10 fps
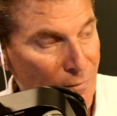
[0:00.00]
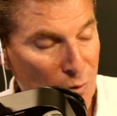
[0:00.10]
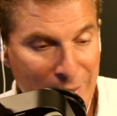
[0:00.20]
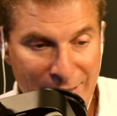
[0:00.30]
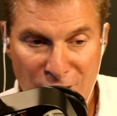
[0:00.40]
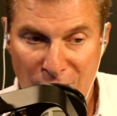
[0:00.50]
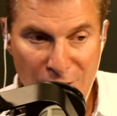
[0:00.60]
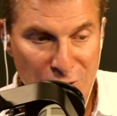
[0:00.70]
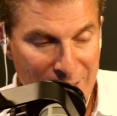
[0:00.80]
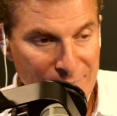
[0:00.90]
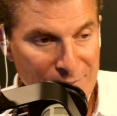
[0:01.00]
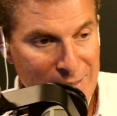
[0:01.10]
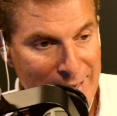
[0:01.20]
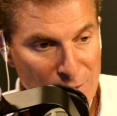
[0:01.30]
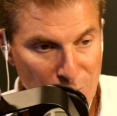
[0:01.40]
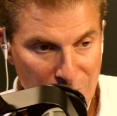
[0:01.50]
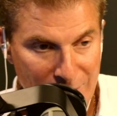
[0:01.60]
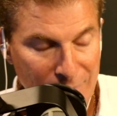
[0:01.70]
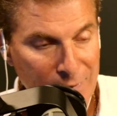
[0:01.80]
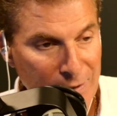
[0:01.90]
Okay, so your savings accounts will
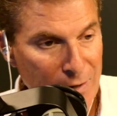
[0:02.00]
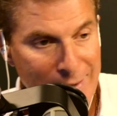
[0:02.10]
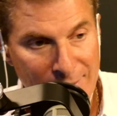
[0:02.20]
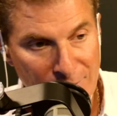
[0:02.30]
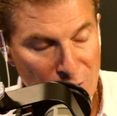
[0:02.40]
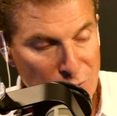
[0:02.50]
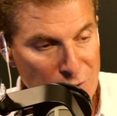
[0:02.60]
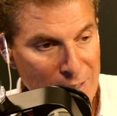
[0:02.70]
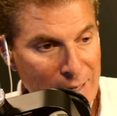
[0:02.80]
definitely go down. Those